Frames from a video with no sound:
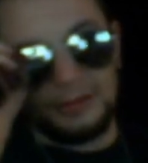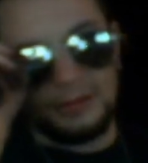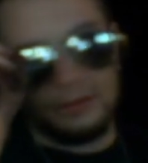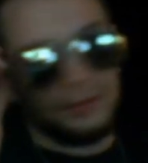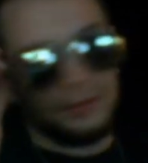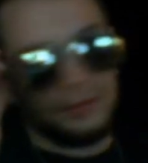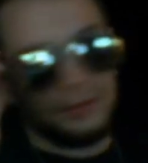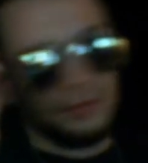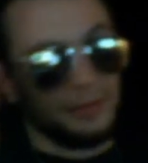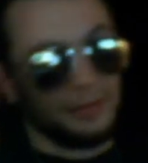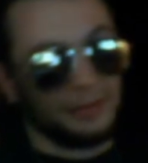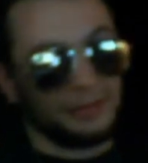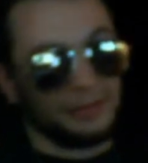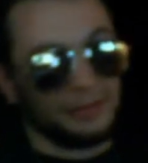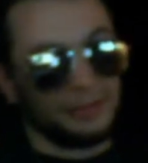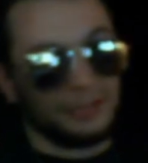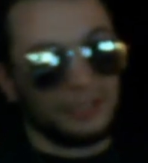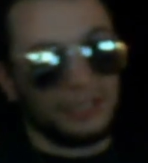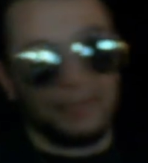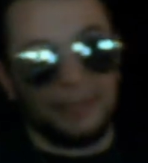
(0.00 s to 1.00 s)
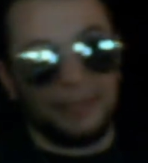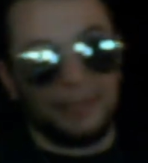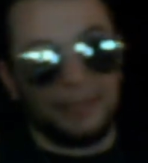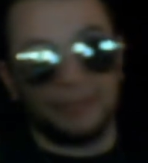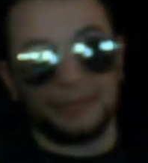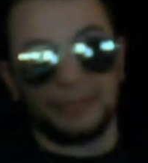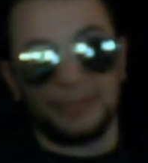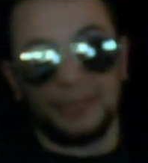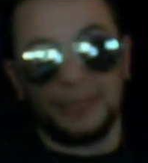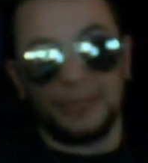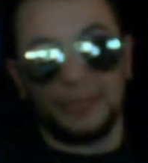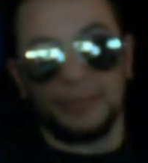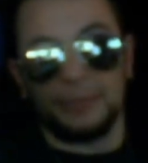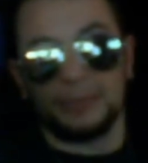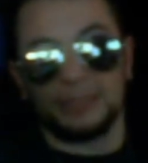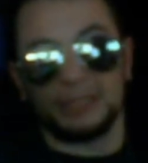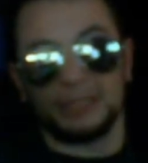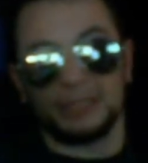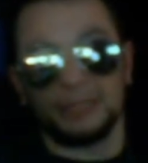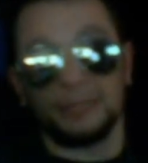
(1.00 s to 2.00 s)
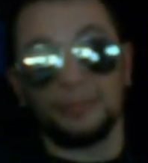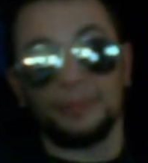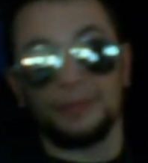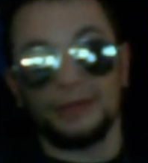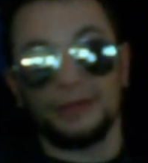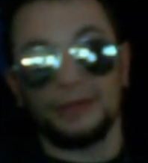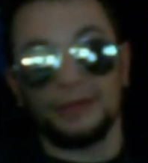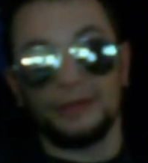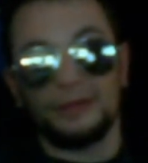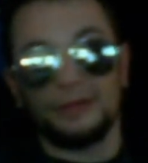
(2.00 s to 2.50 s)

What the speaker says: Maybe it's just like a bad dream or something.